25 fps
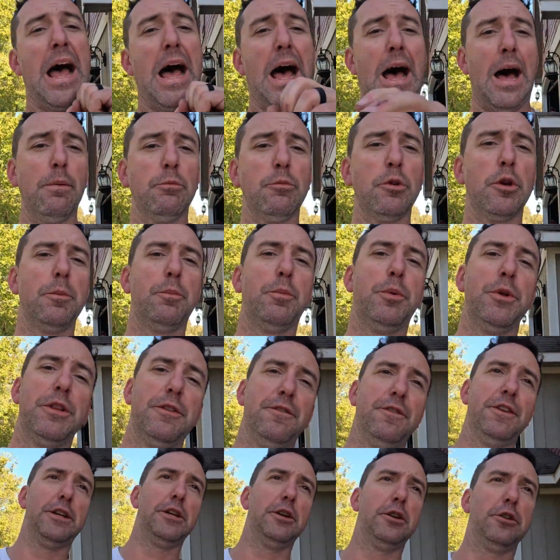I'm gonna put the
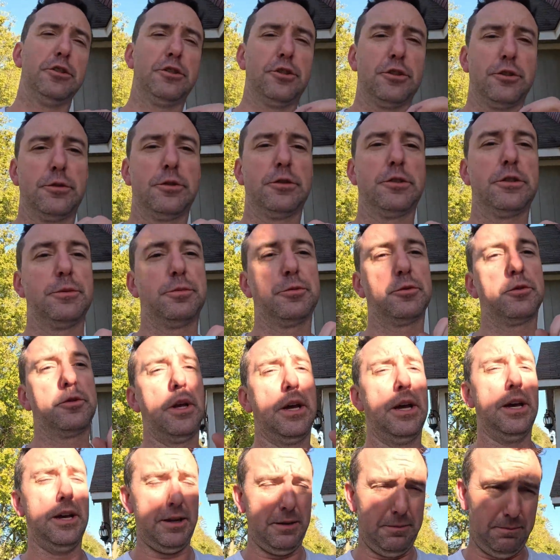video
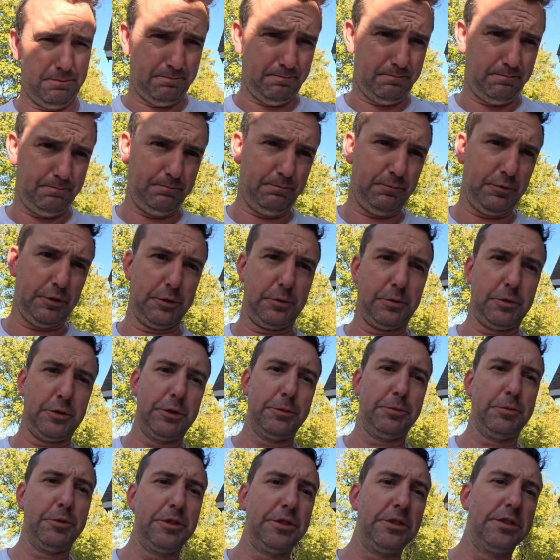
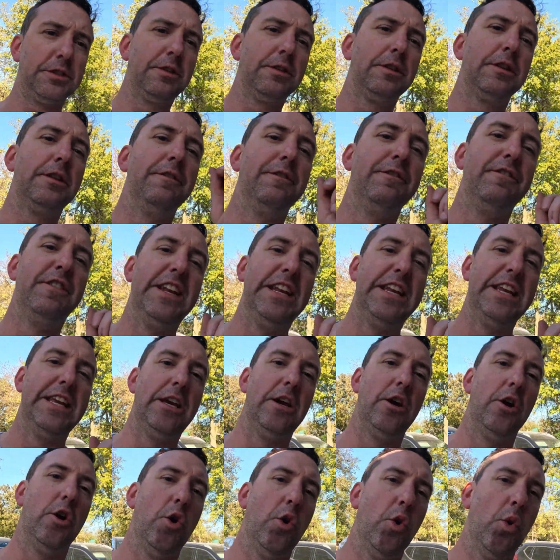subscriptions, the
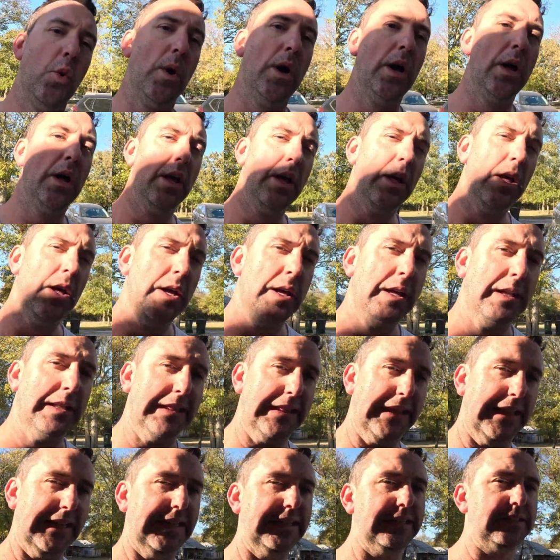video
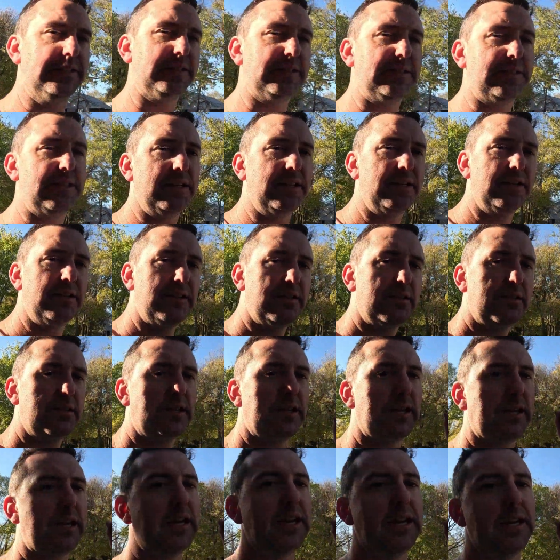links
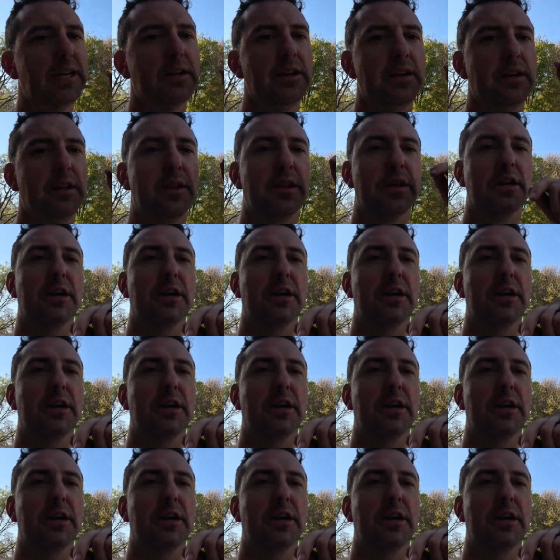in the